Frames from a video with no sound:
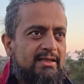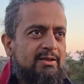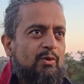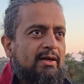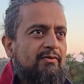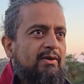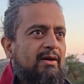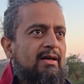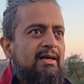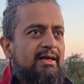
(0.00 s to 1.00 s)
This is one of
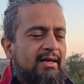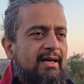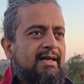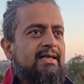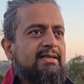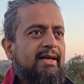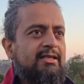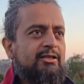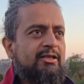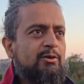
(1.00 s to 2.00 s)
the greatest
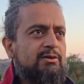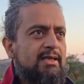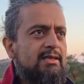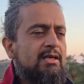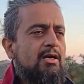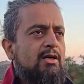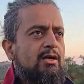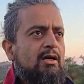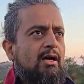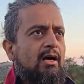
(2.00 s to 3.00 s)
excuses
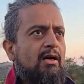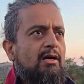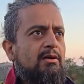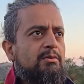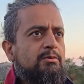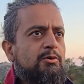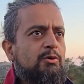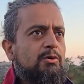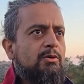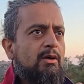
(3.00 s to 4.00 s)

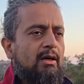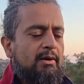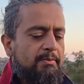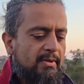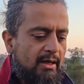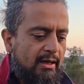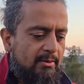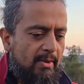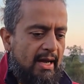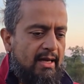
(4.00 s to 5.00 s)
to
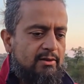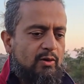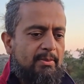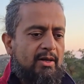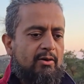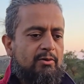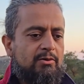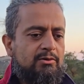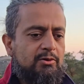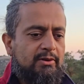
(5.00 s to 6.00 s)
admire Swami
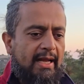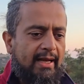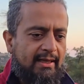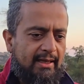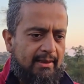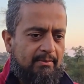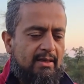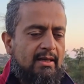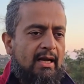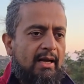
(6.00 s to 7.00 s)
Arun, to thank him,
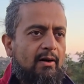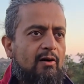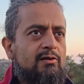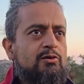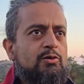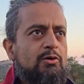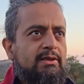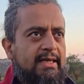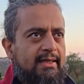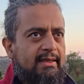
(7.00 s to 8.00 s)
and also
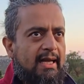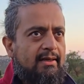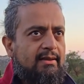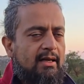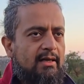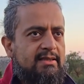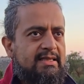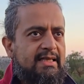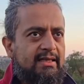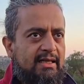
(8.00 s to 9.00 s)
take that
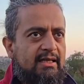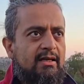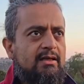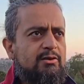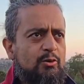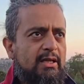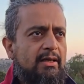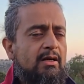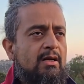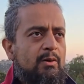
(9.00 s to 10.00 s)
seed in us, so
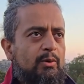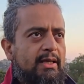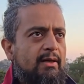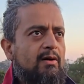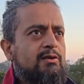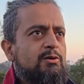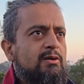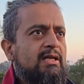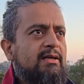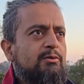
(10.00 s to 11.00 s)
that we can also
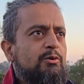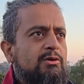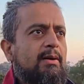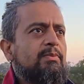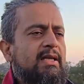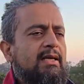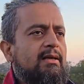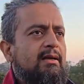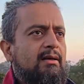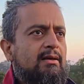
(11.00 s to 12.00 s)
do something,